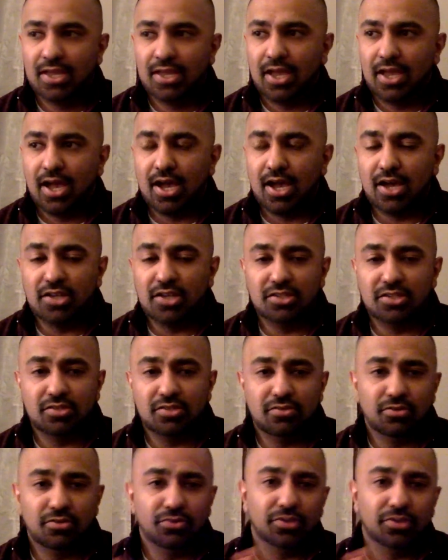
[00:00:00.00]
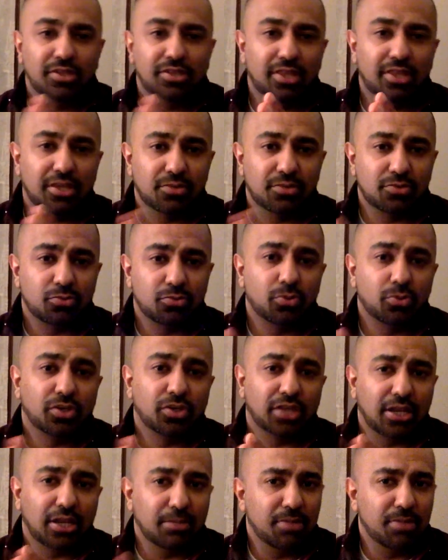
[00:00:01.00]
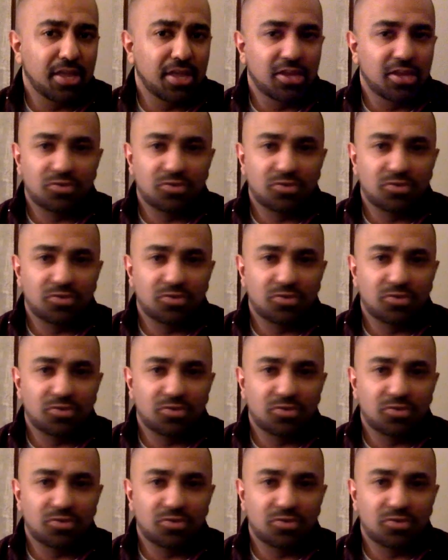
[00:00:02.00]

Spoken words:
The only thing was we weren't getting paid.